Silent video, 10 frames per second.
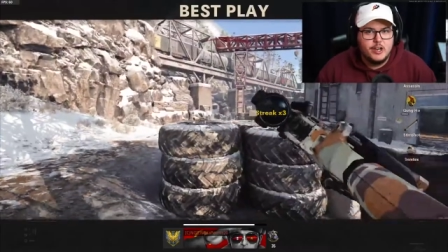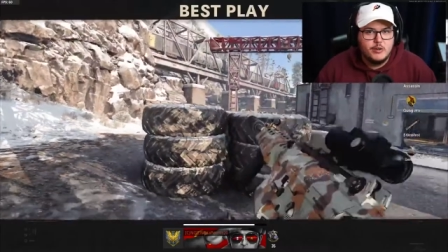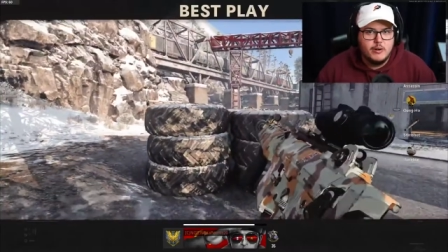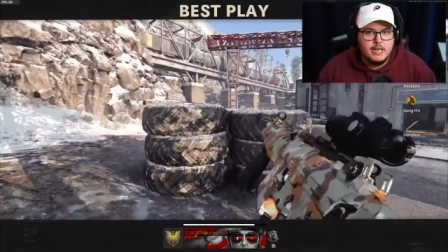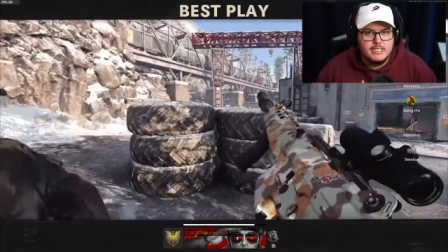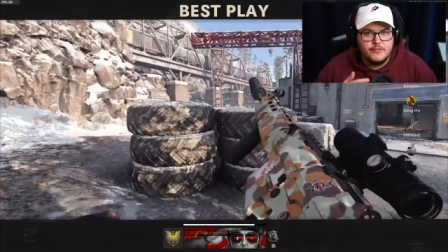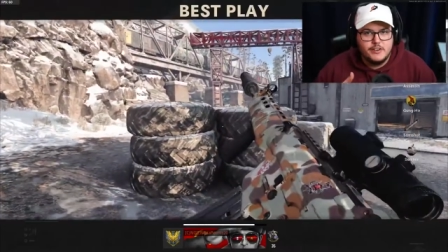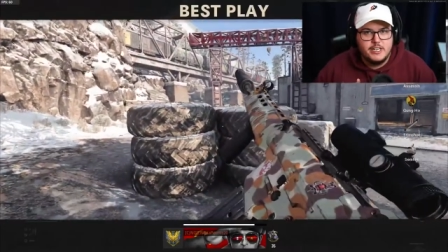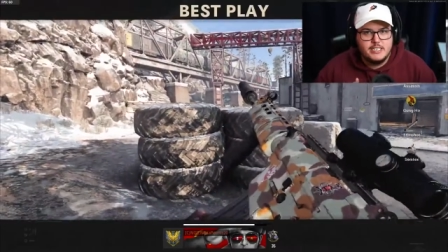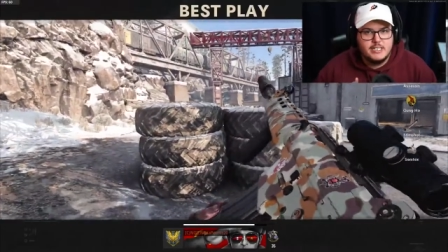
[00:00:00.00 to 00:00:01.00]
Otherwise, if it
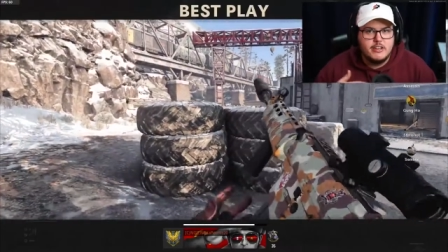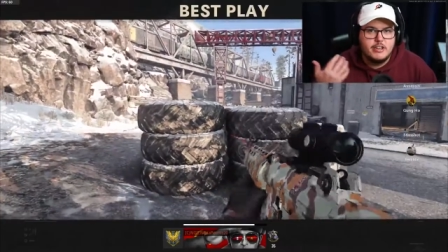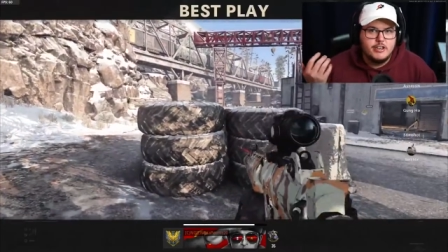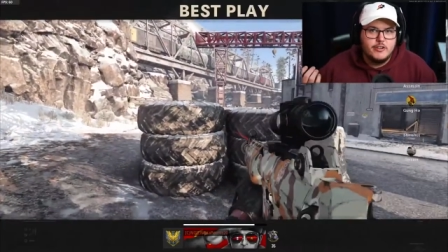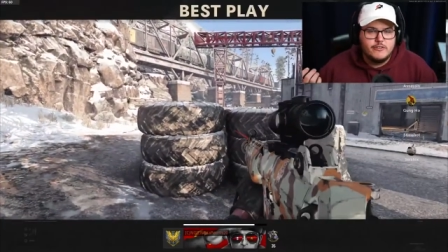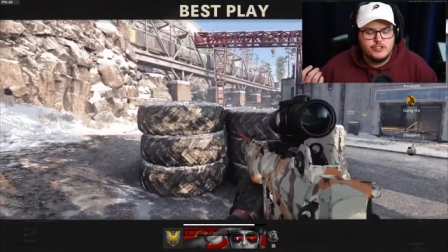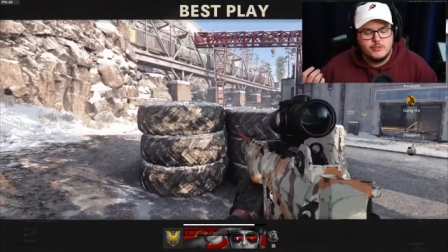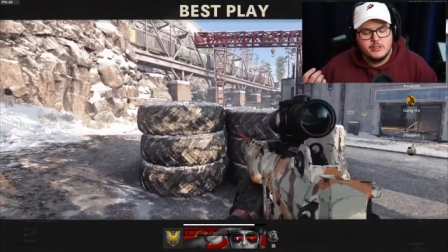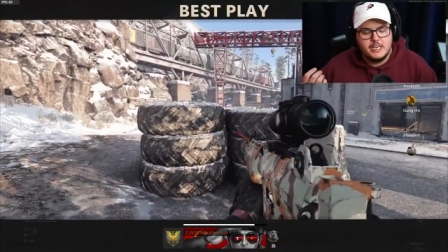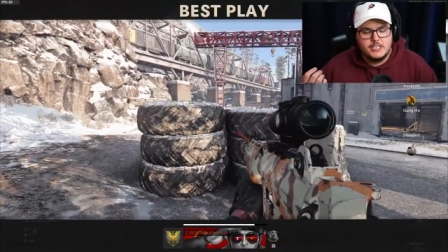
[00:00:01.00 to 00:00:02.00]
doesn't, I'll let you know for sure
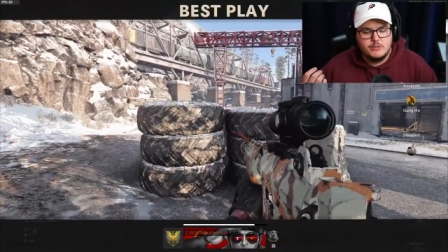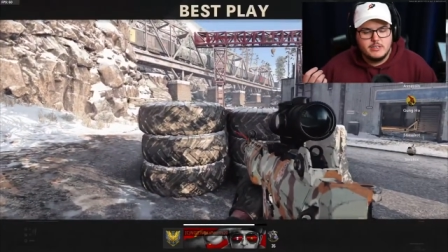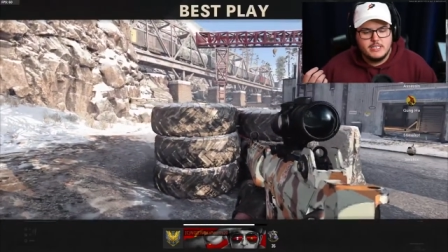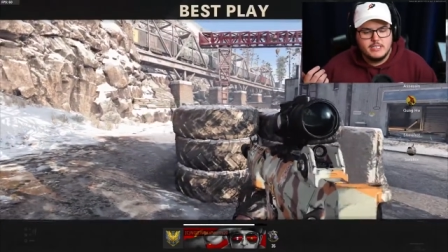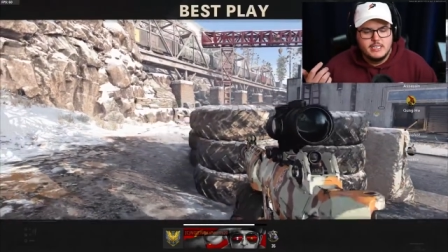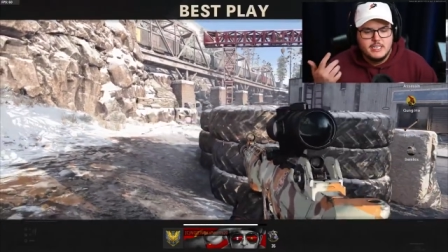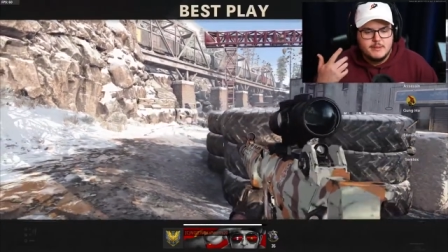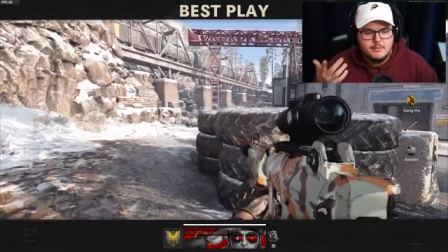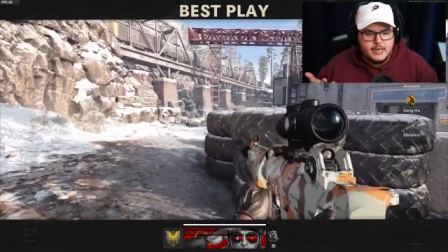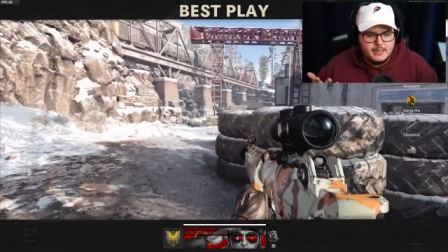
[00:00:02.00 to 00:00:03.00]
when the next one is.
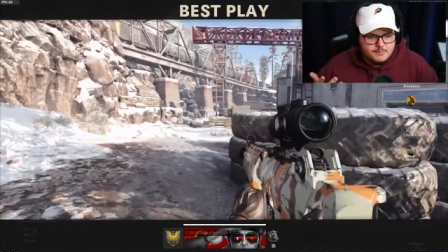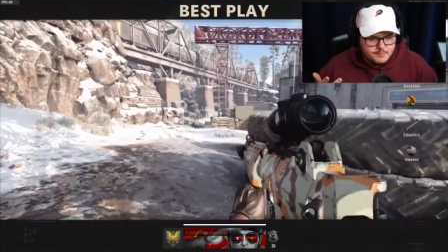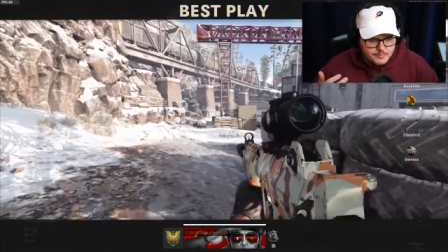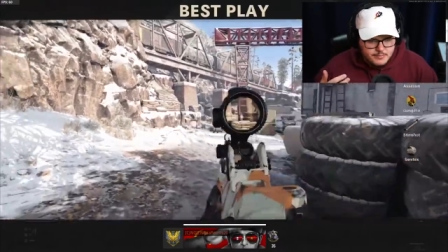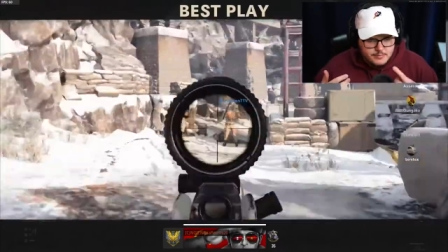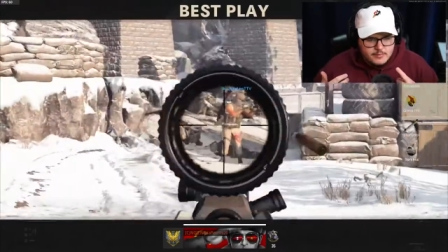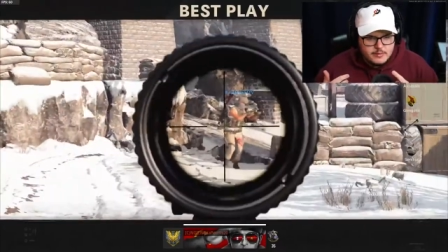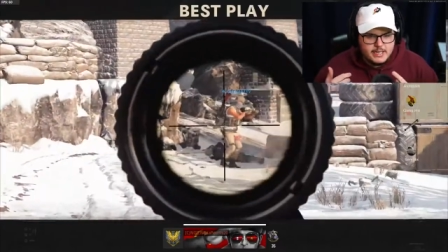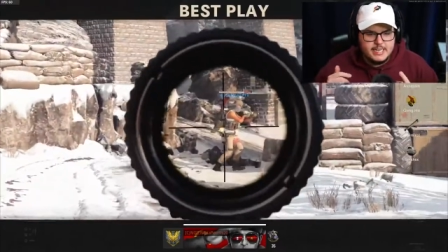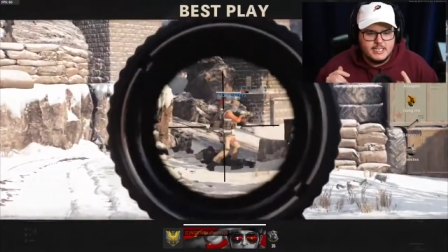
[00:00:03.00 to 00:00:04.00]
But
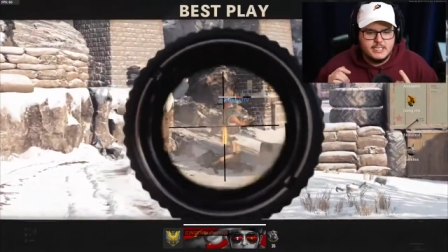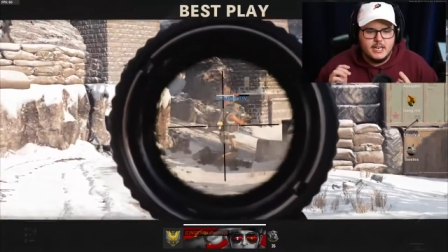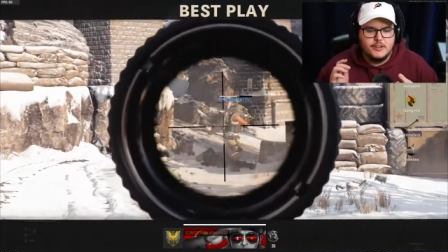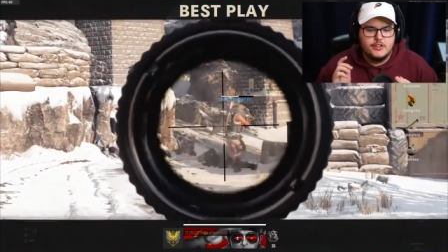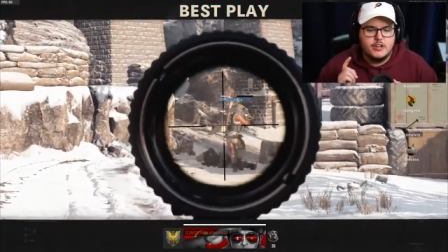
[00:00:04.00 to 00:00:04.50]
that is uh, the